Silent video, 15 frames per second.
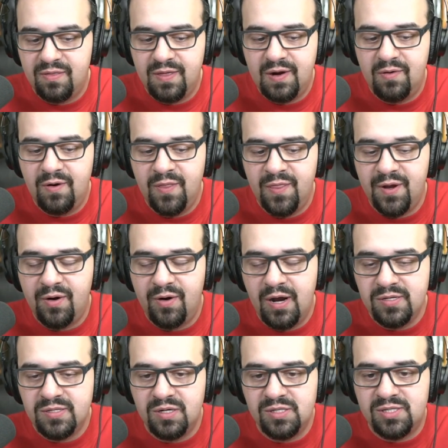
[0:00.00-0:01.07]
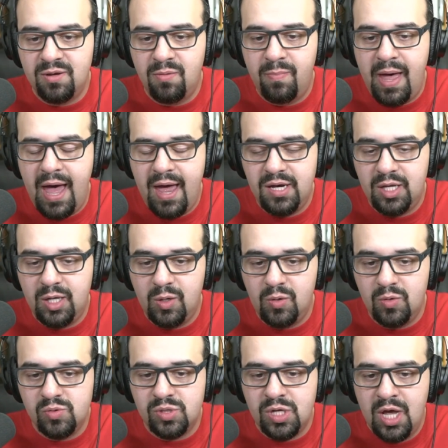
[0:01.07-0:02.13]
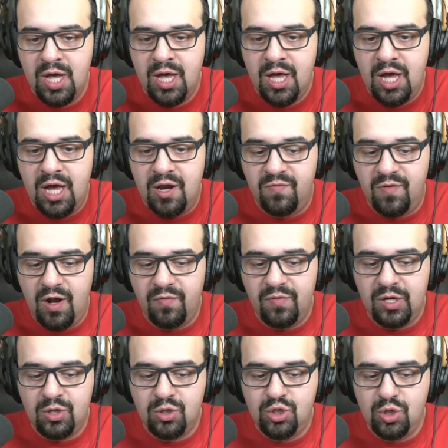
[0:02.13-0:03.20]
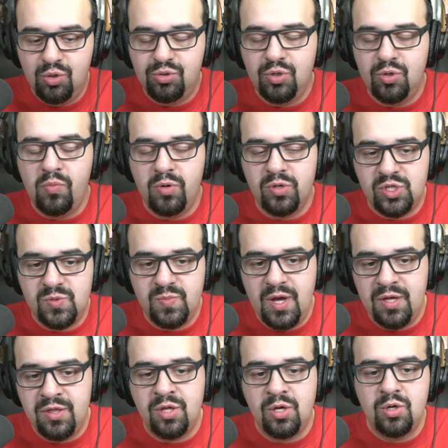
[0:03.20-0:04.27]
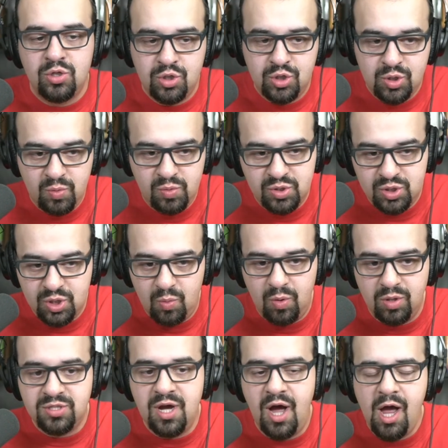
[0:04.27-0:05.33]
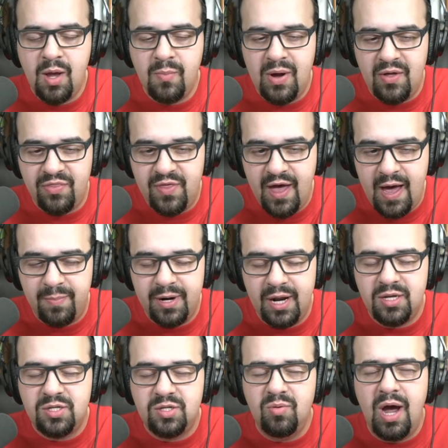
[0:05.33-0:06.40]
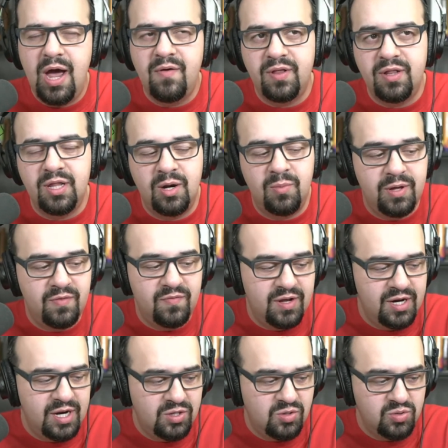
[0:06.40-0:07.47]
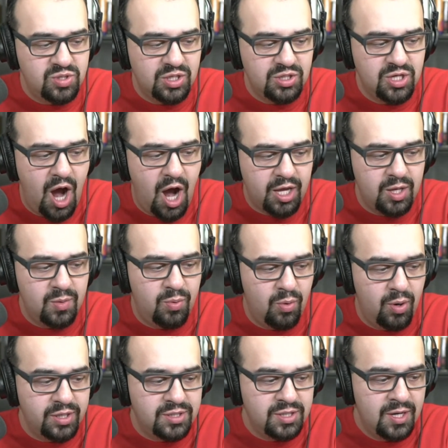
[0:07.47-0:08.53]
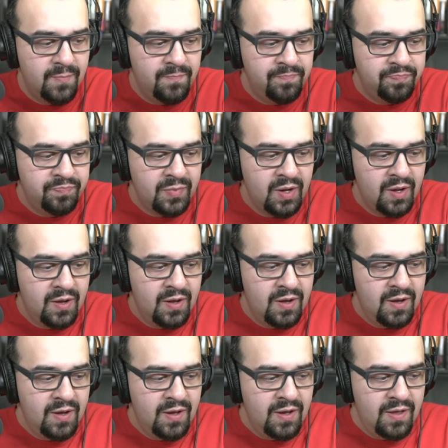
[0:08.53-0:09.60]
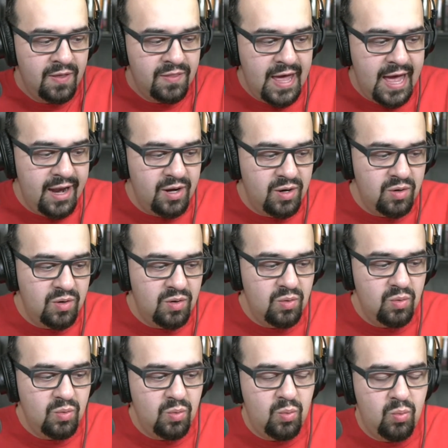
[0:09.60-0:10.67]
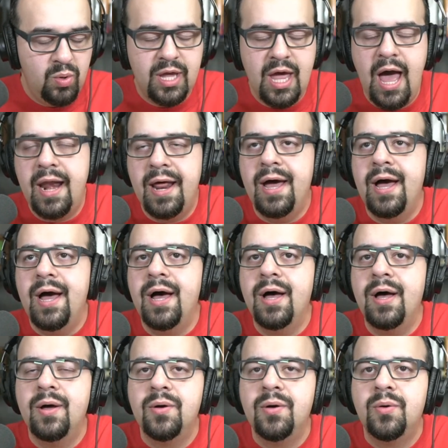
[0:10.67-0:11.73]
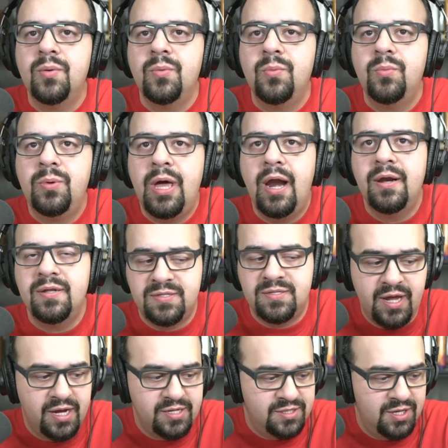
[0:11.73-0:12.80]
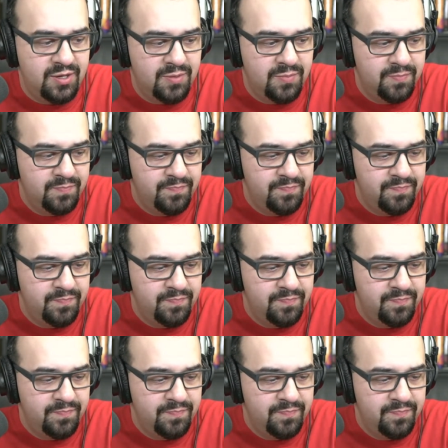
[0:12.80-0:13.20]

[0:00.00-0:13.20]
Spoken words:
and thinner as there's some bad news involving Juju Smith-Schuster. We'll talk about that, but I do have a little bit of an interesting talking point that we gotta discuss here.